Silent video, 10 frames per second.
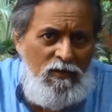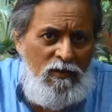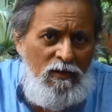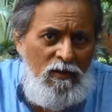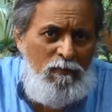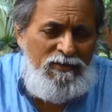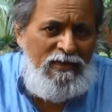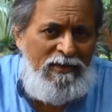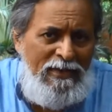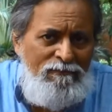But that
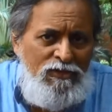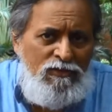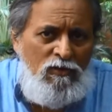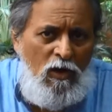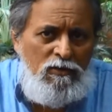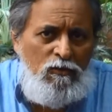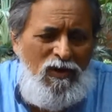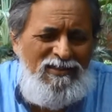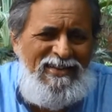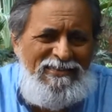language is not the one
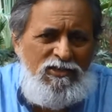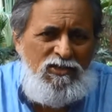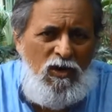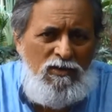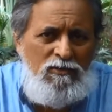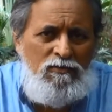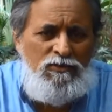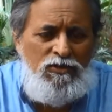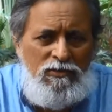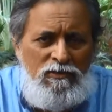that is taught to the
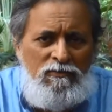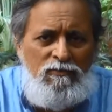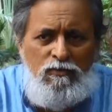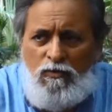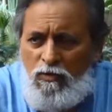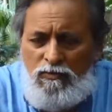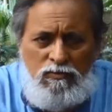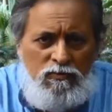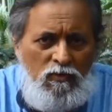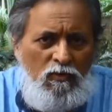children who go through
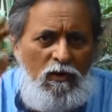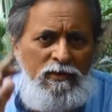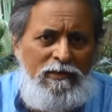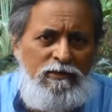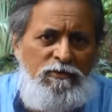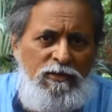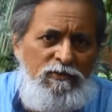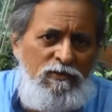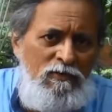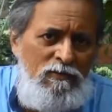so-called English medium
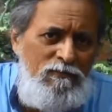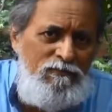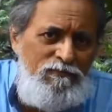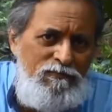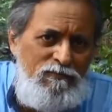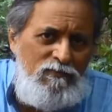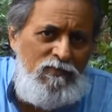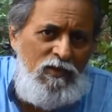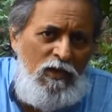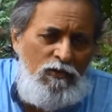school.
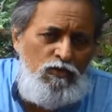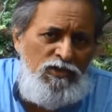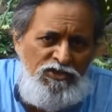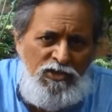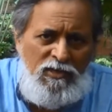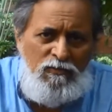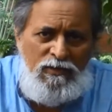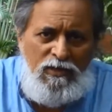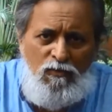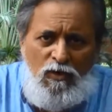So these children, when they
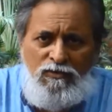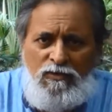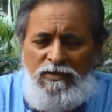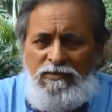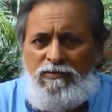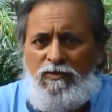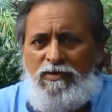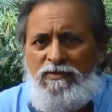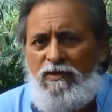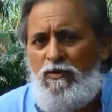want to hear
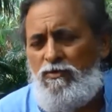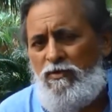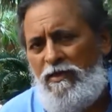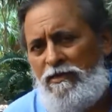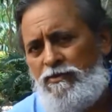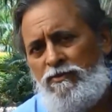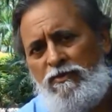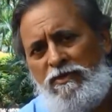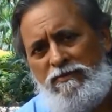stories, they go to English stories,